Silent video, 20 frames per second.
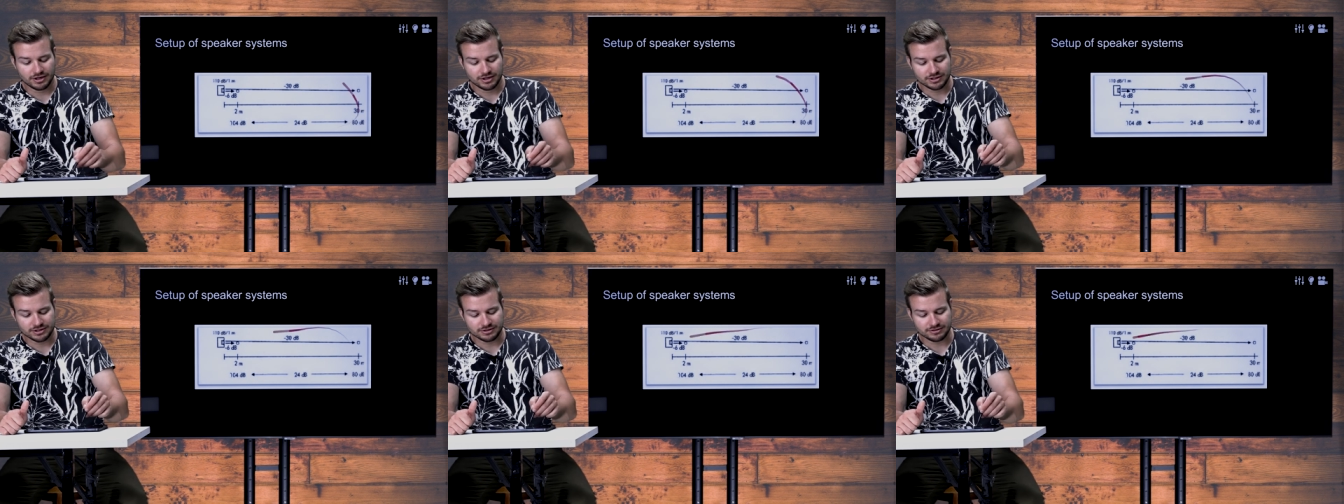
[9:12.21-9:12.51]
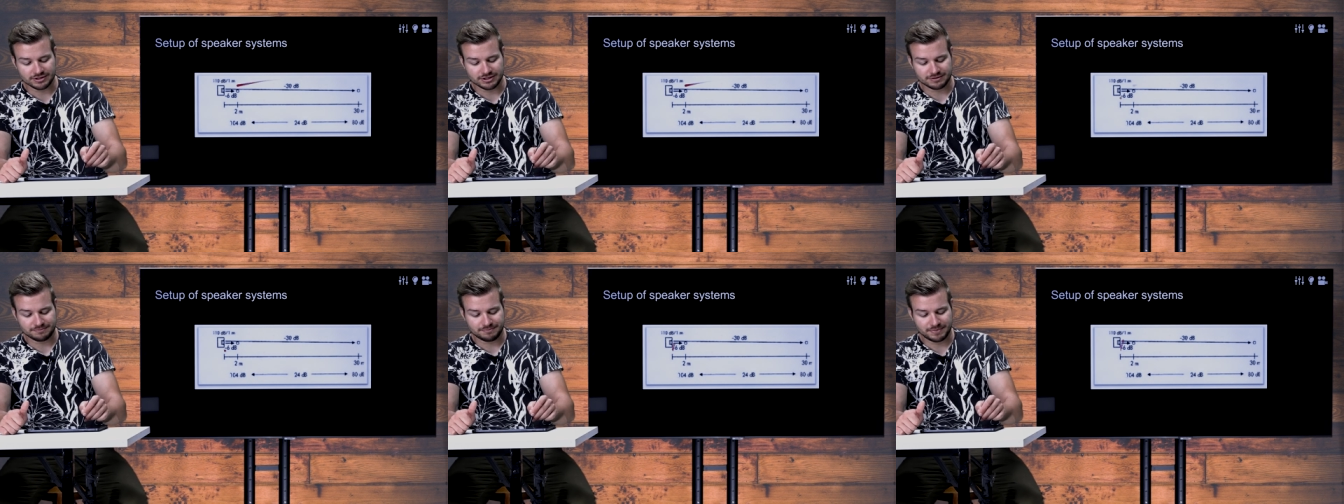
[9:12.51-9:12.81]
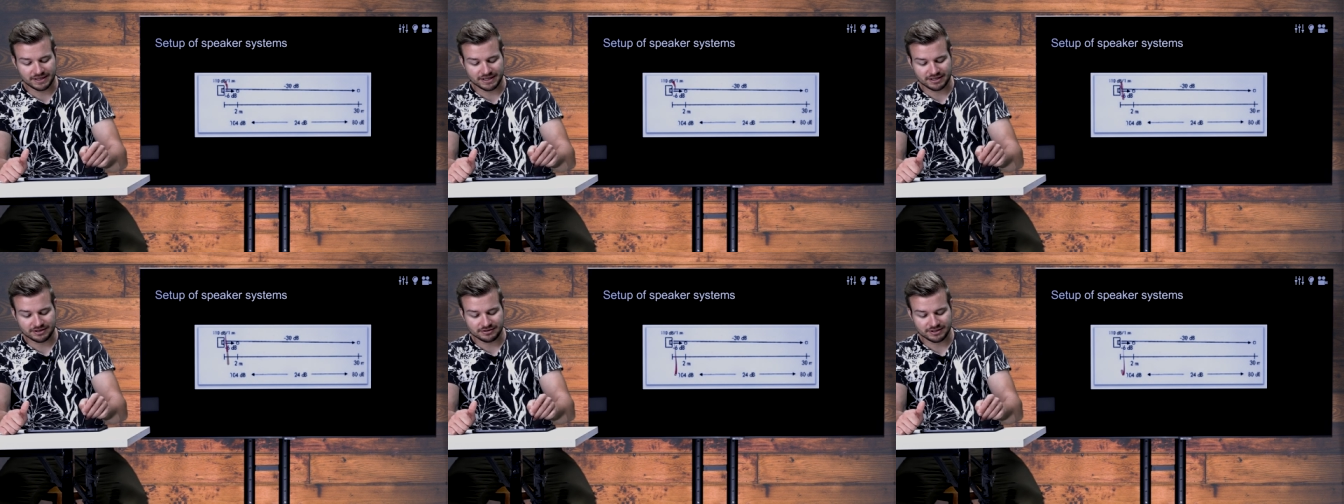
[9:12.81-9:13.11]
So the
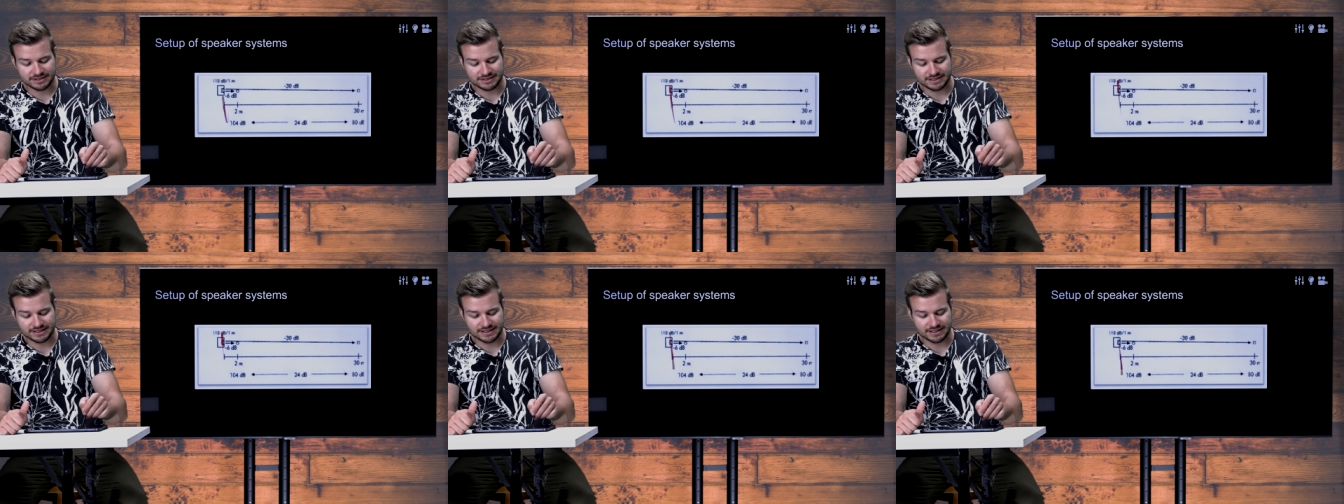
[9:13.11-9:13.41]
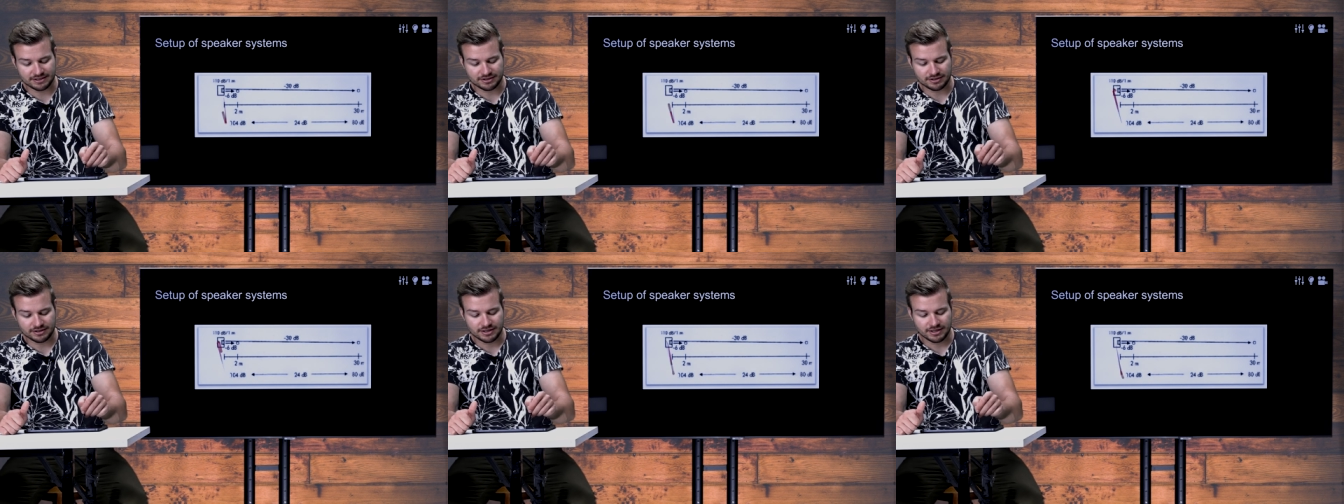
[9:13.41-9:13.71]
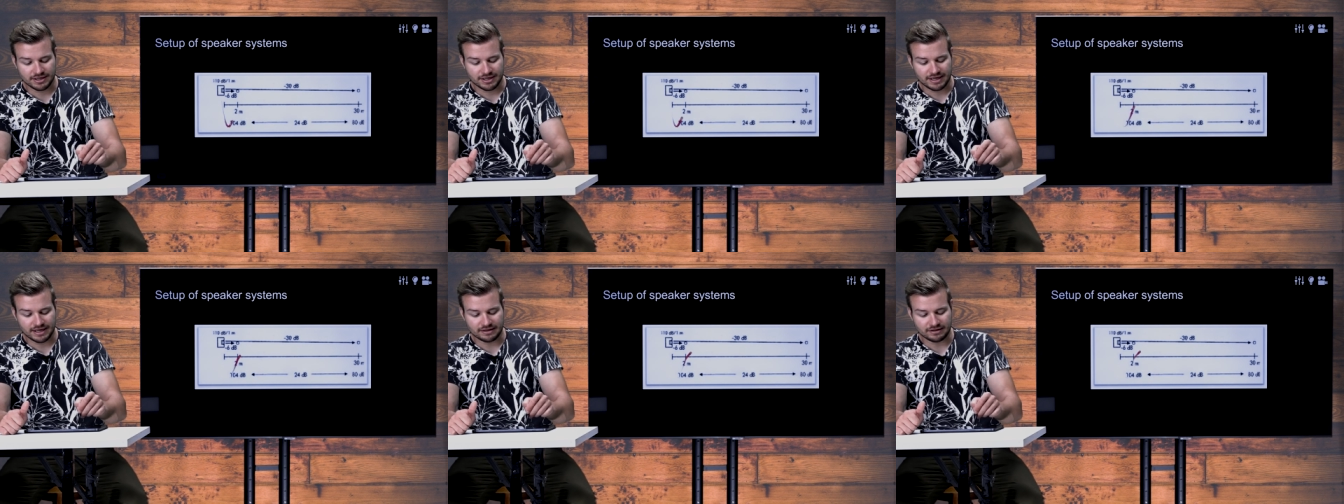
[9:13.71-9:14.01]
speaker is here,
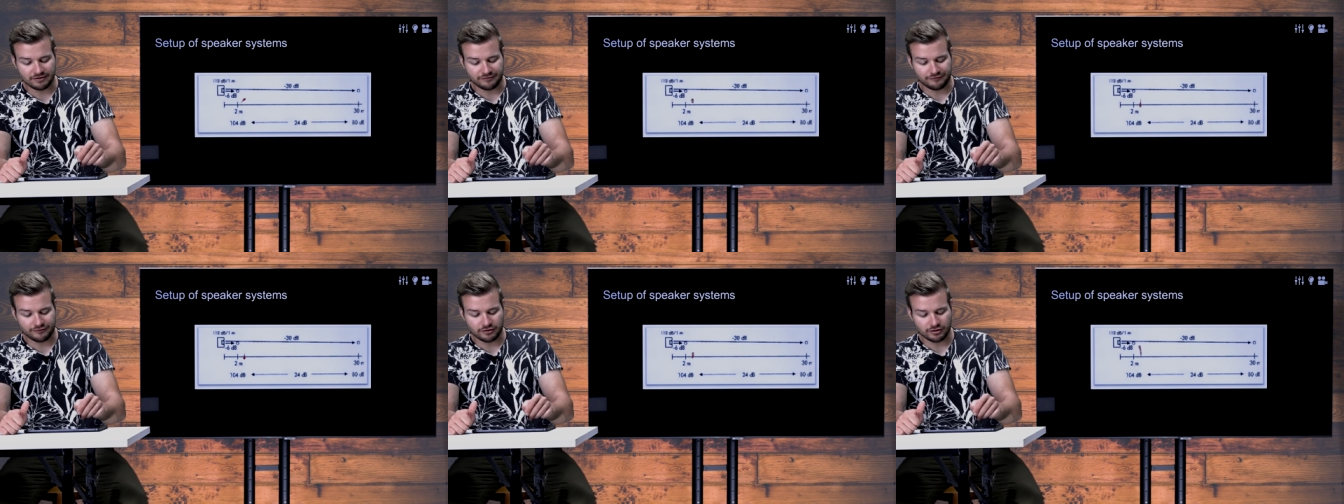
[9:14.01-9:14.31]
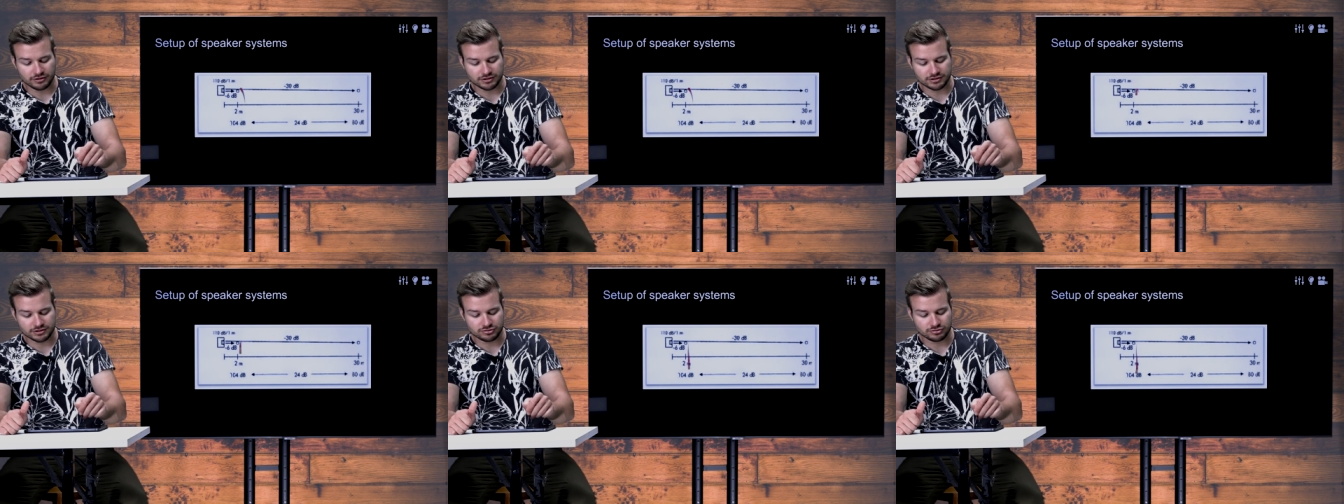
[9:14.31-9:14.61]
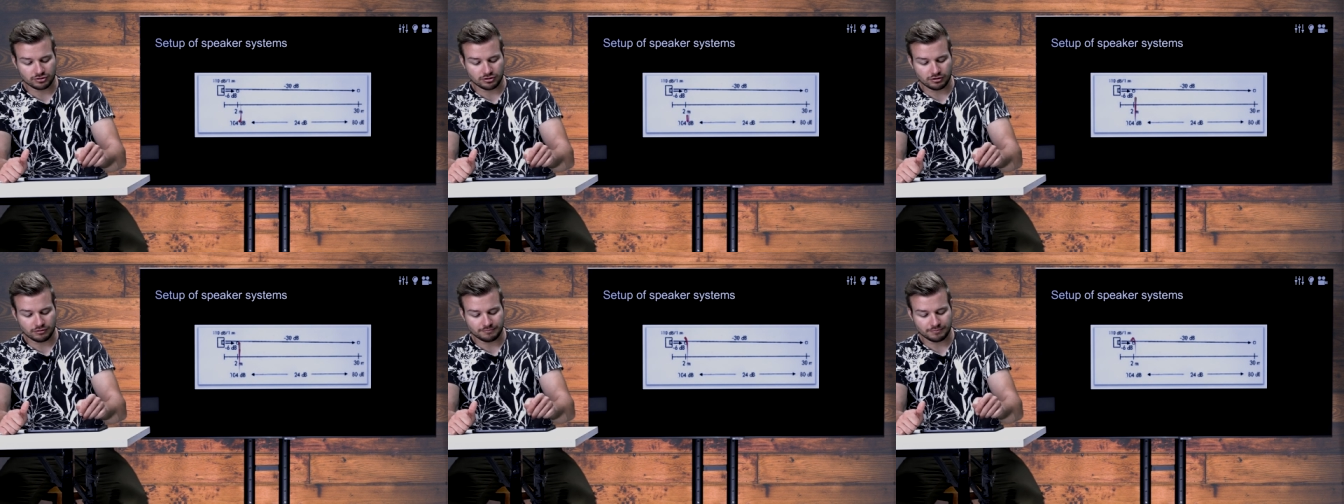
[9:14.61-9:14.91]
and the first
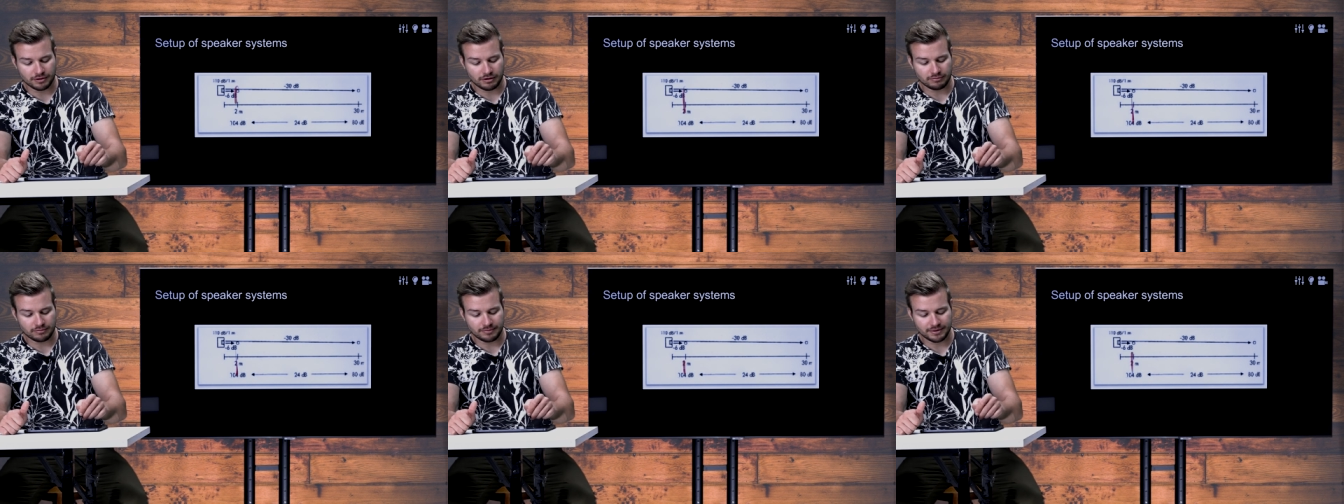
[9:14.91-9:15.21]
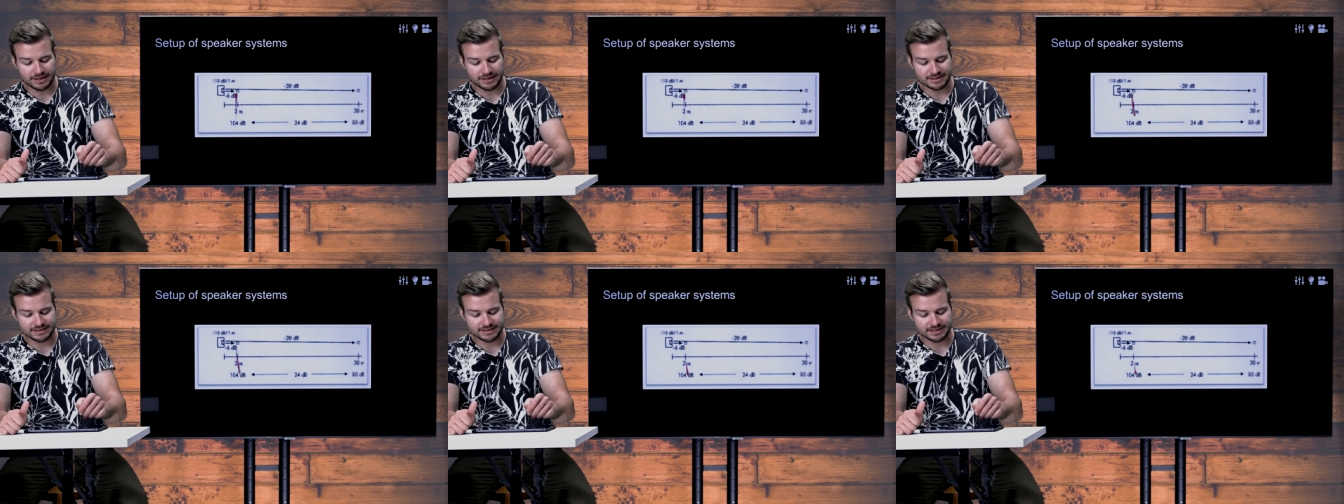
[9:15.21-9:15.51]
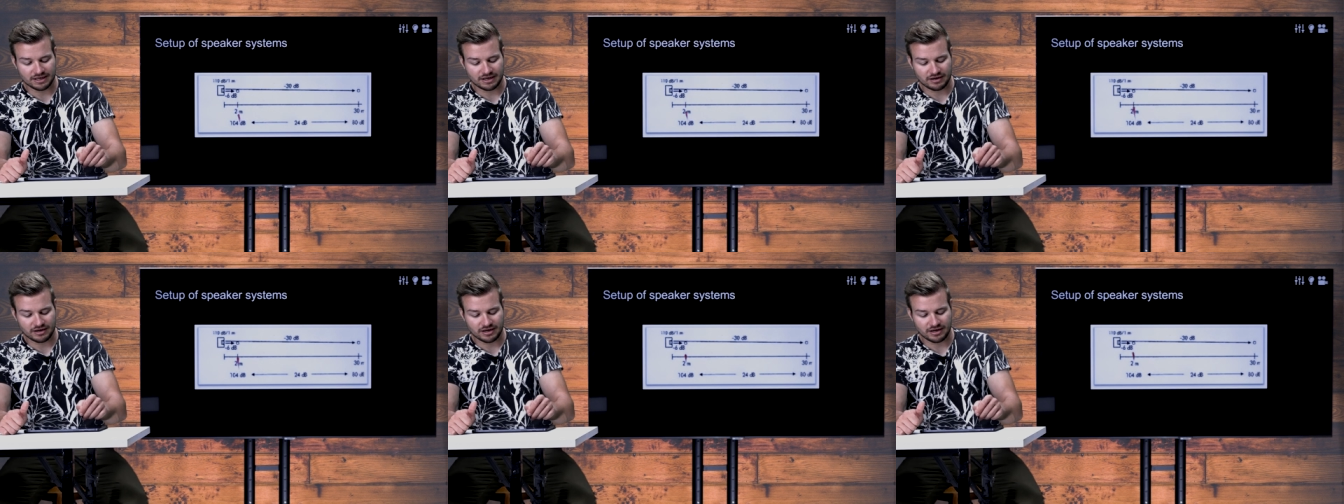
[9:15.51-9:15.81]
row probably
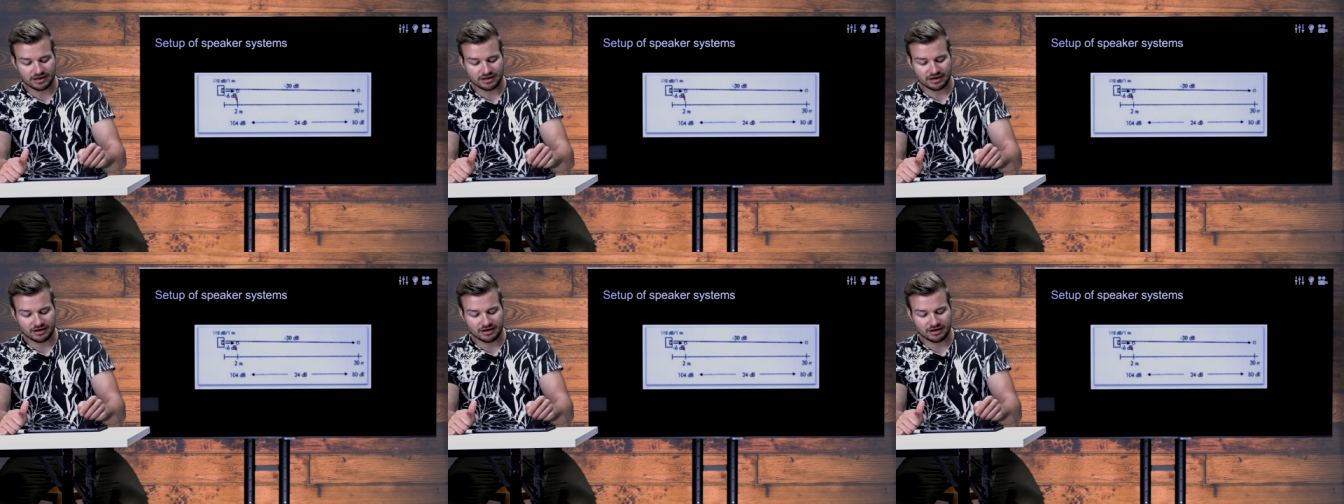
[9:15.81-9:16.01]
is uh,